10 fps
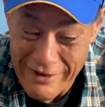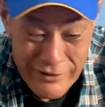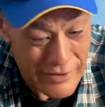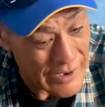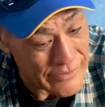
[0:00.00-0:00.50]

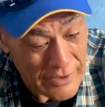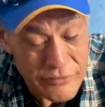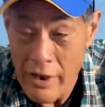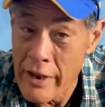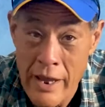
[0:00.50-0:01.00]
Yeah,
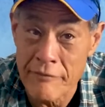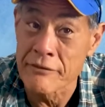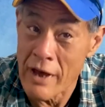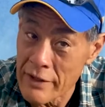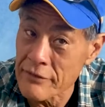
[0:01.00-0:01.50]
that's I
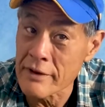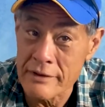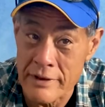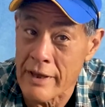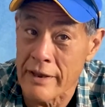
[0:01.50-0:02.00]
have not
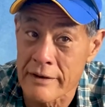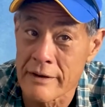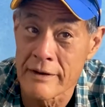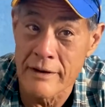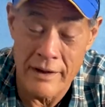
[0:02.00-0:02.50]
done that
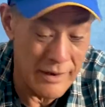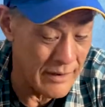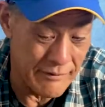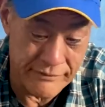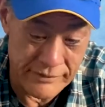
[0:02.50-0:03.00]

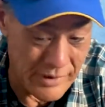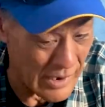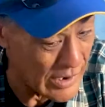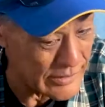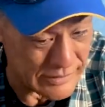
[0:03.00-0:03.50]
because
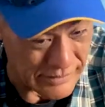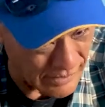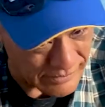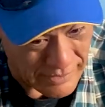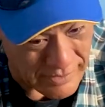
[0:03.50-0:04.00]
you
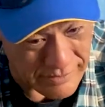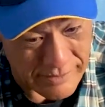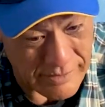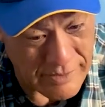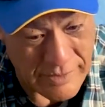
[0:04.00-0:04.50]
probably don't want to hear
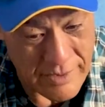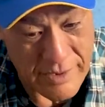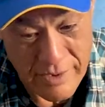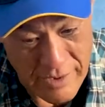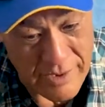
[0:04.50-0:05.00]
the answer.
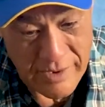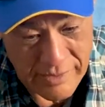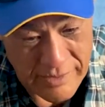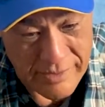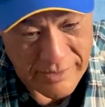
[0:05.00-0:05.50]

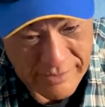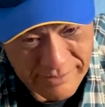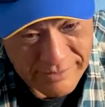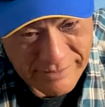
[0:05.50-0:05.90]
Yeah.